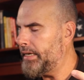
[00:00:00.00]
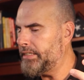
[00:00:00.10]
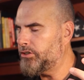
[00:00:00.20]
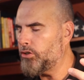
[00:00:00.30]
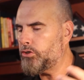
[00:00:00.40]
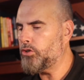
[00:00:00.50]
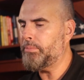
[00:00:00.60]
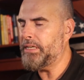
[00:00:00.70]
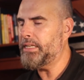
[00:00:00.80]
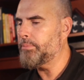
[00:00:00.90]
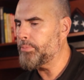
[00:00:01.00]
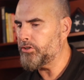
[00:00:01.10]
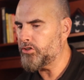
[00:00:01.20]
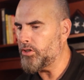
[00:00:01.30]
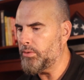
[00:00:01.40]
a social media
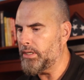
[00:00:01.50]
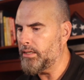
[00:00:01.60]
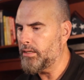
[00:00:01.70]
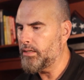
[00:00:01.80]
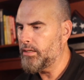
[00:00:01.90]
persona